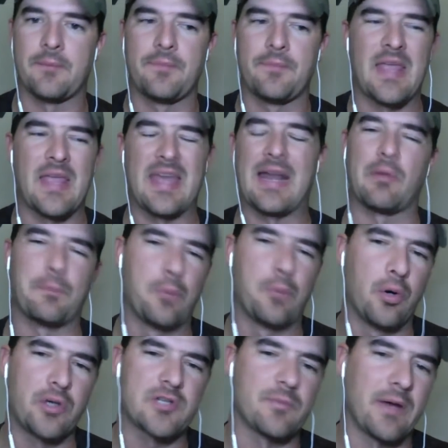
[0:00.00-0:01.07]
And I would
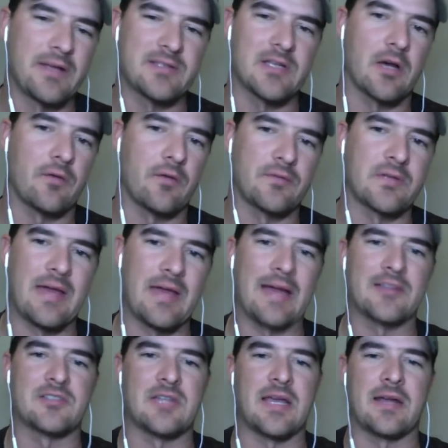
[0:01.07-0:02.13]
push myself to that standard.